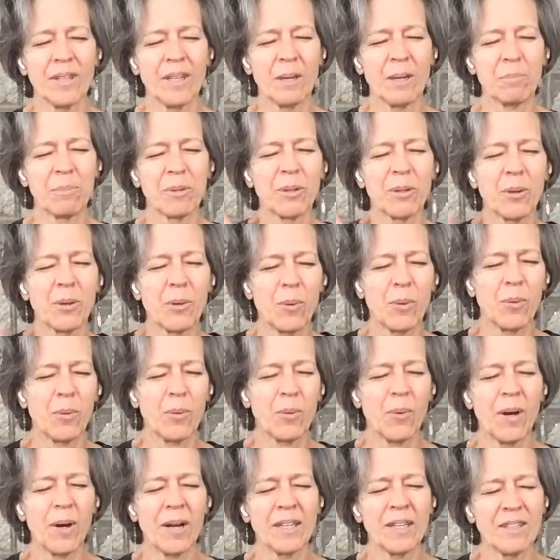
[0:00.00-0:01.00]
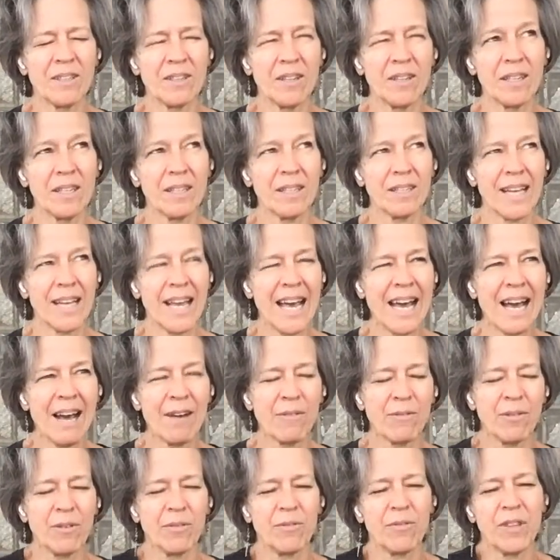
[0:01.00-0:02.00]
upper half
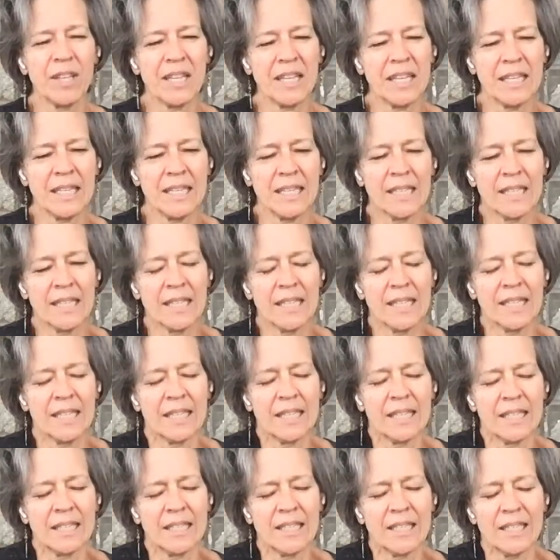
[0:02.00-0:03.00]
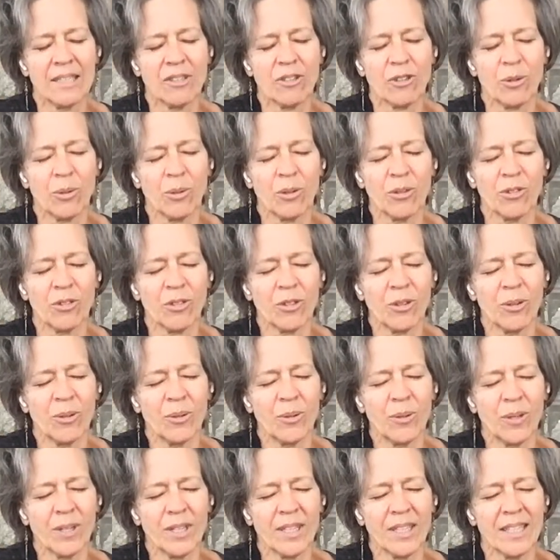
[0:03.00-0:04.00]
of the
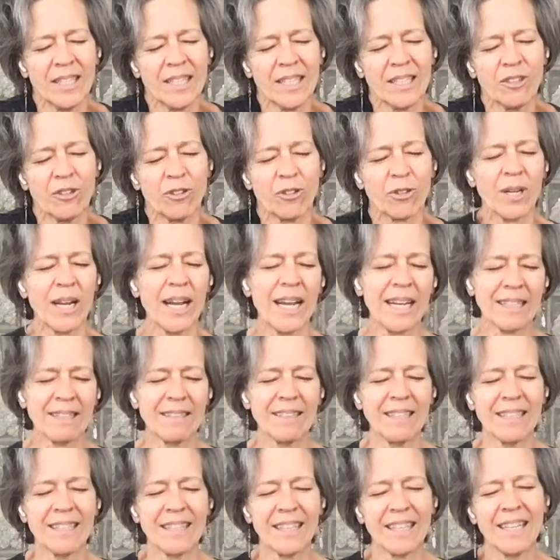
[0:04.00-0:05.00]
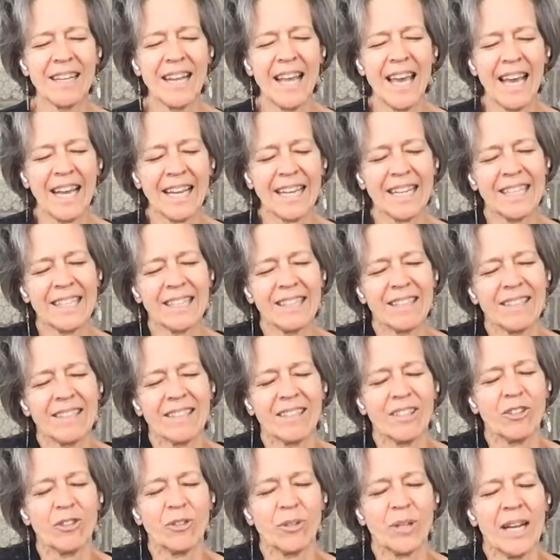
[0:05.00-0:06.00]
torso kind of contracting. The neck
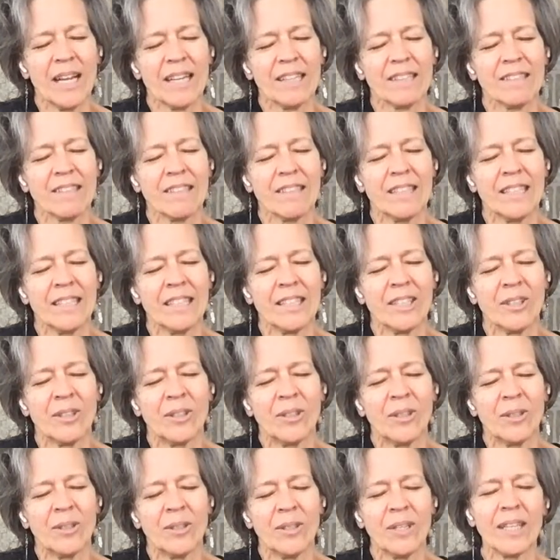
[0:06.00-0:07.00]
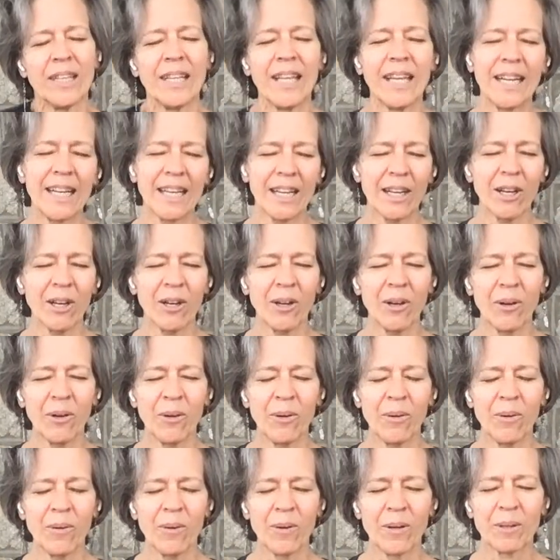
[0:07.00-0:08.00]
contracts a little and let it
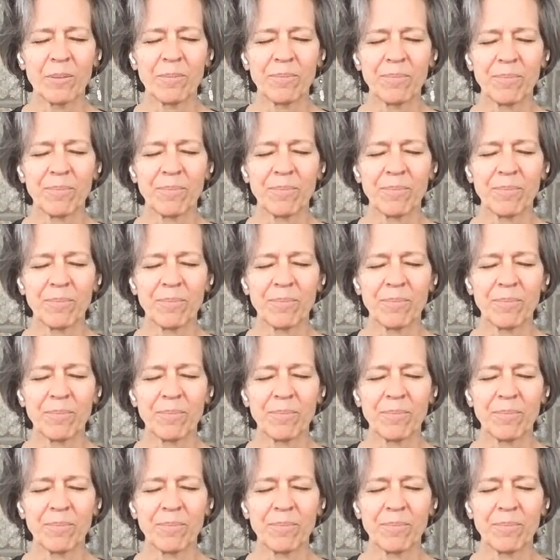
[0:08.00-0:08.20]
go.